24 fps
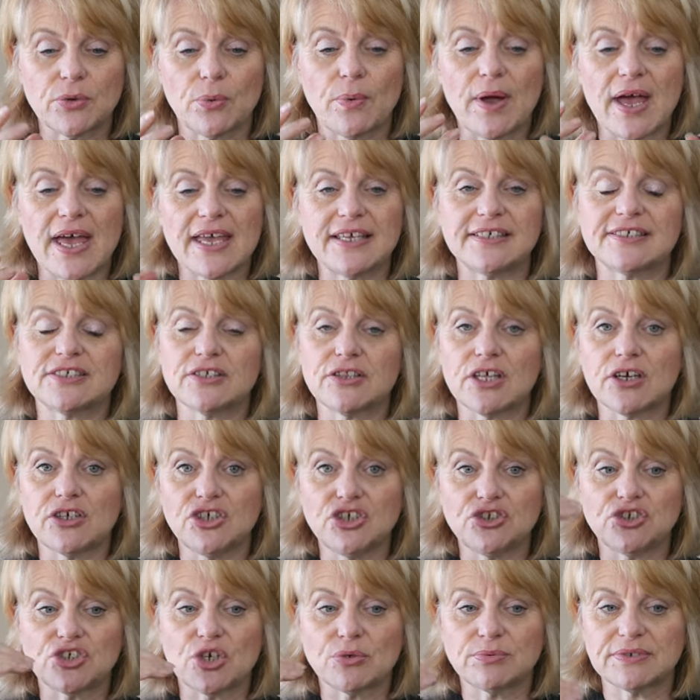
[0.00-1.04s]
the way so that
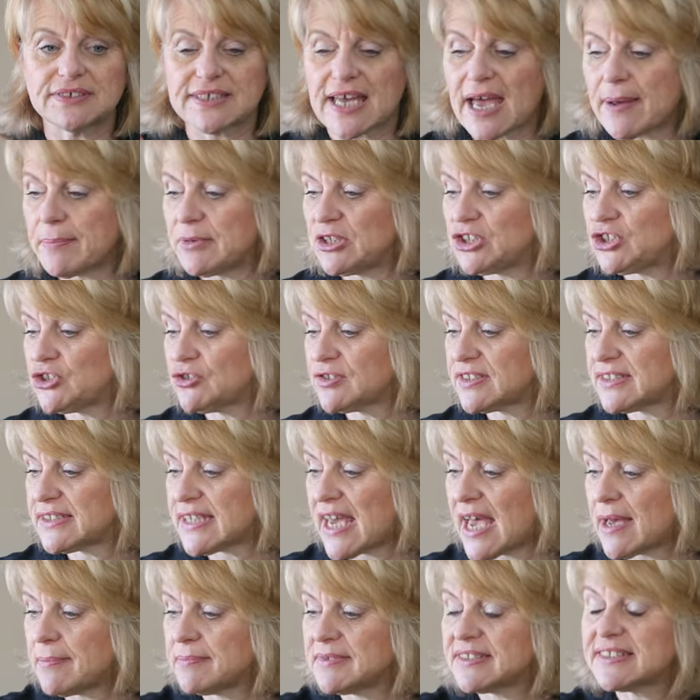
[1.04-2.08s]
you don't damage your
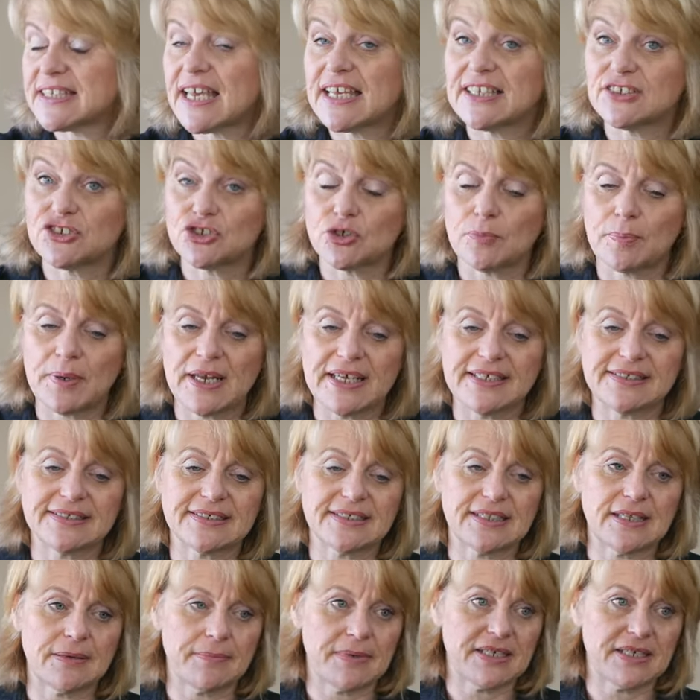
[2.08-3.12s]
stems as you're placing them